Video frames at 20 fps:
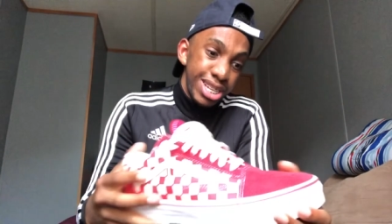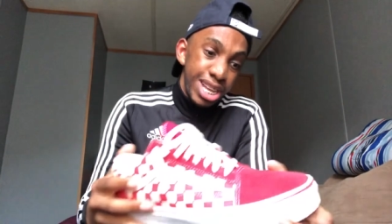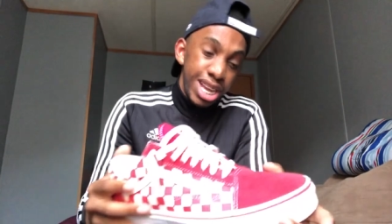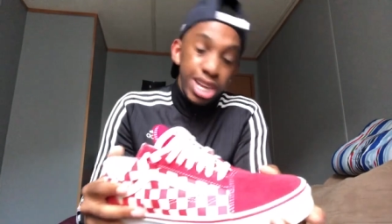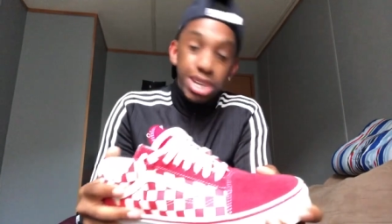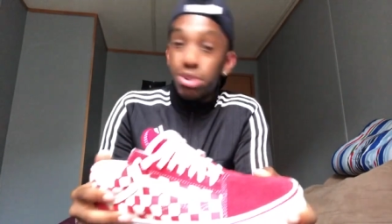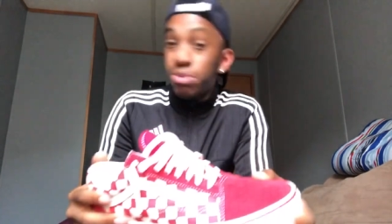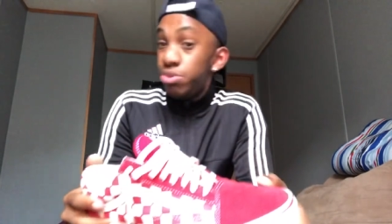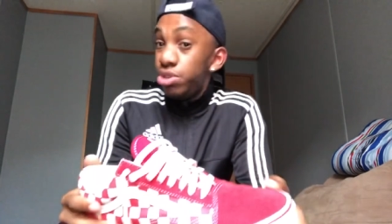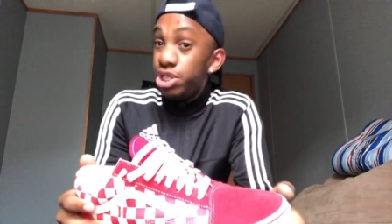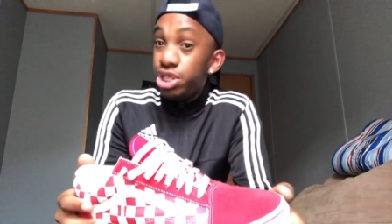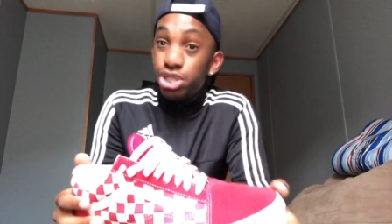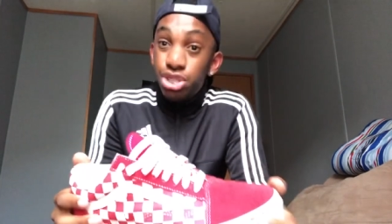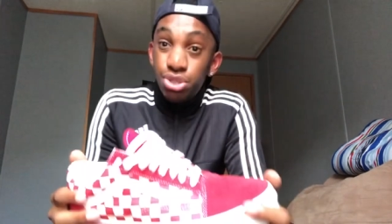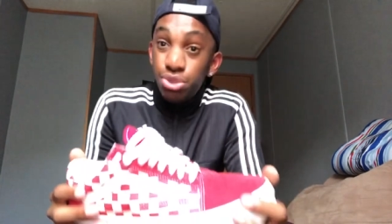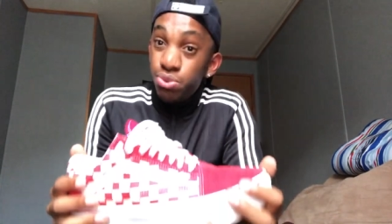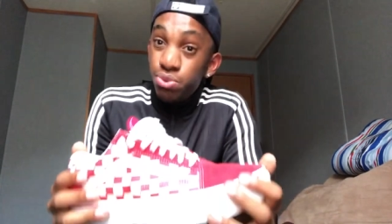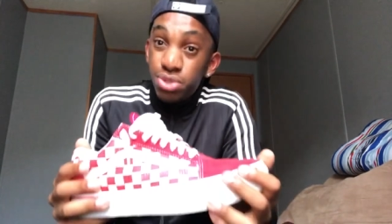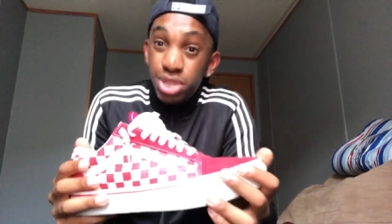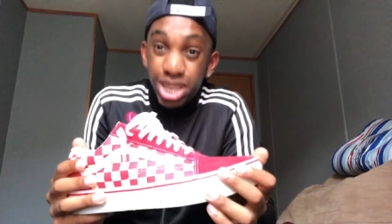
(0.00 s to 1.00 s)
I could wear these
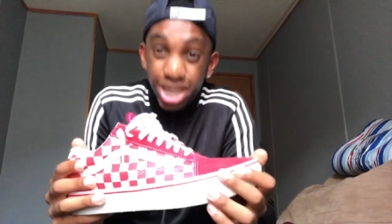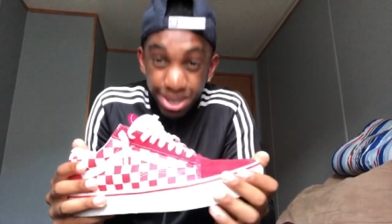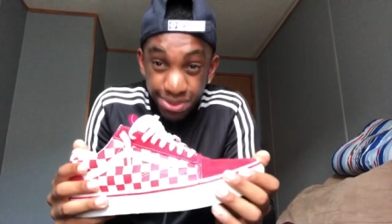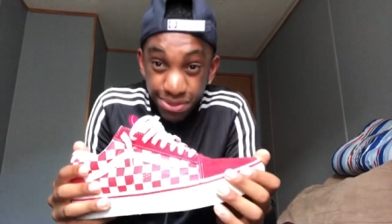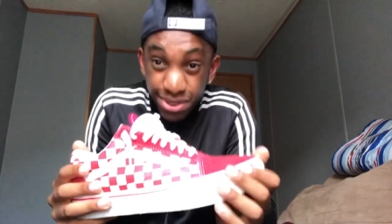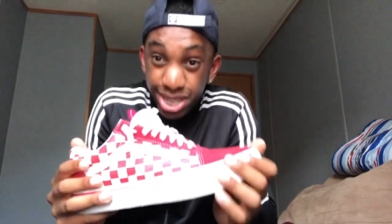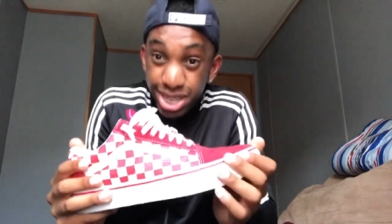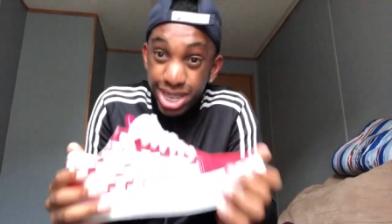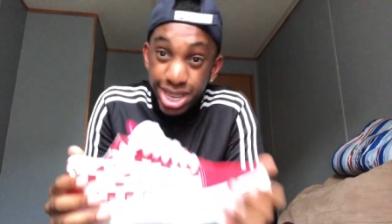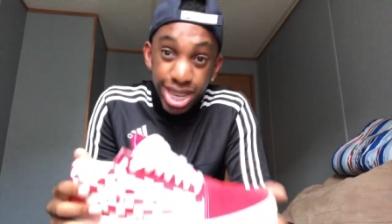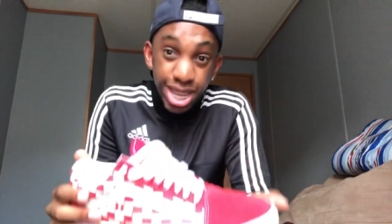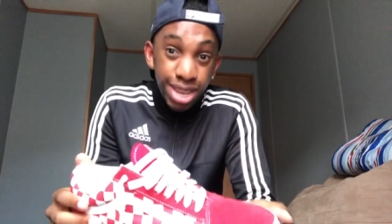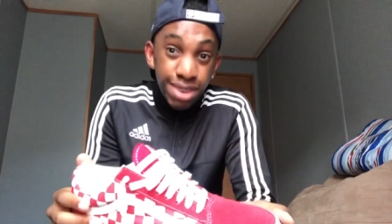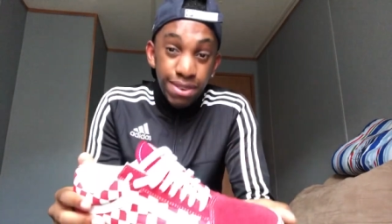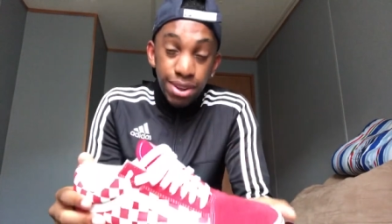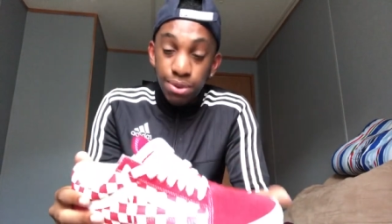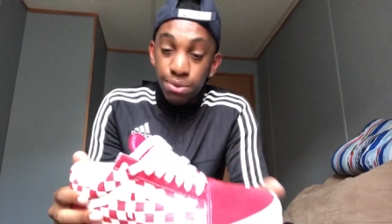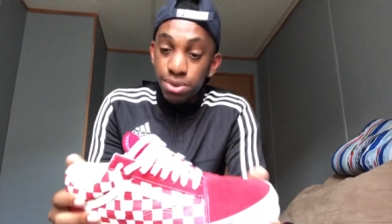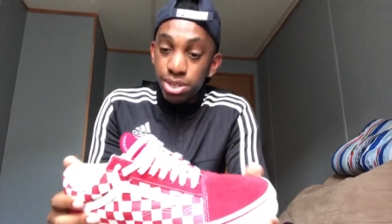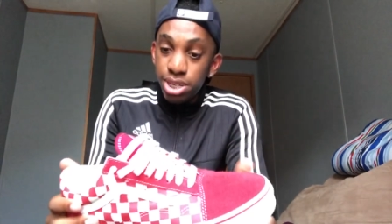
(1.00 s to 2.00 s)
shoes every day
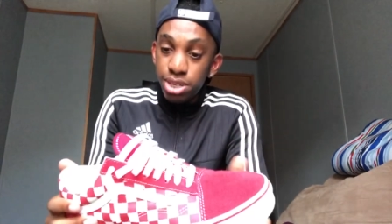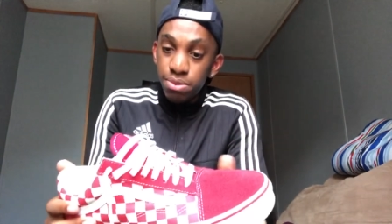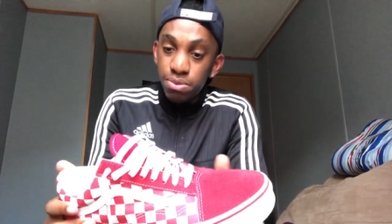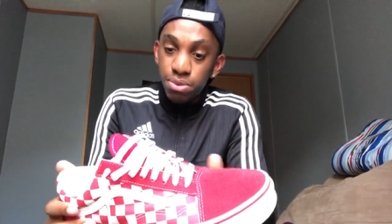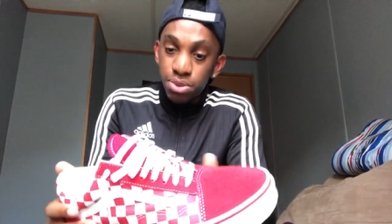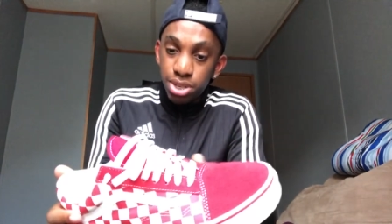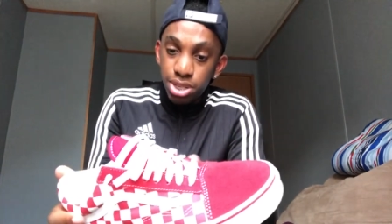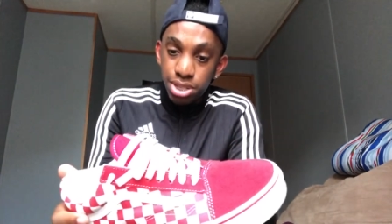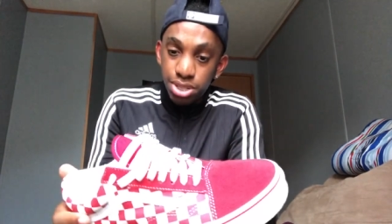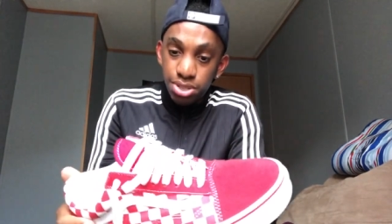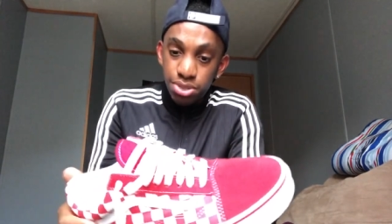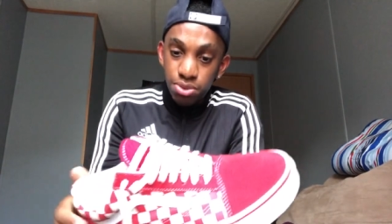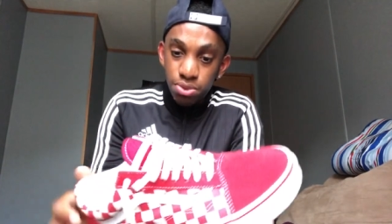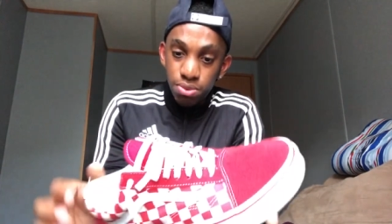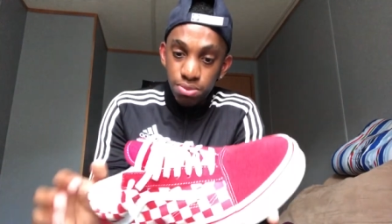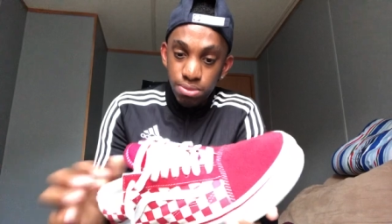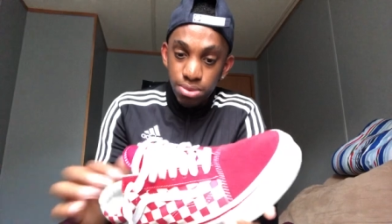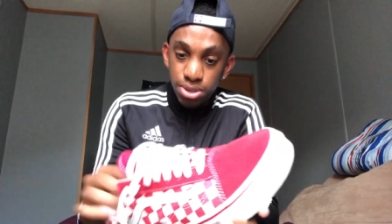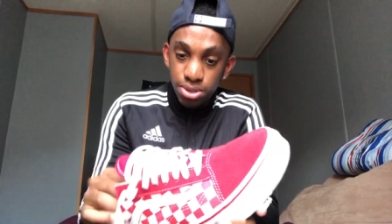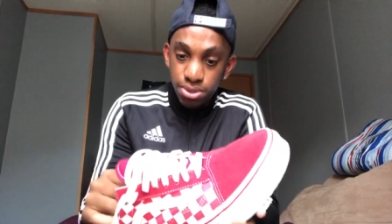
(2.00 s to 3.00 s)
if I really wanted to,
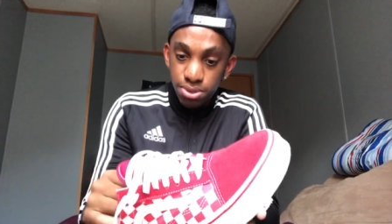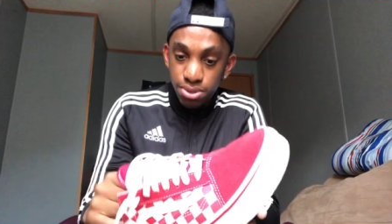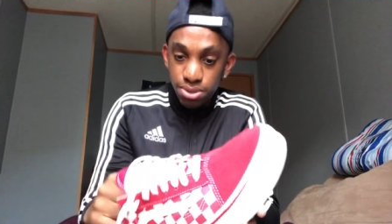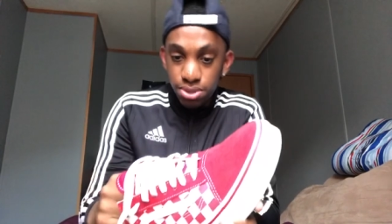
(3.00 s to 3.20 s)
bro.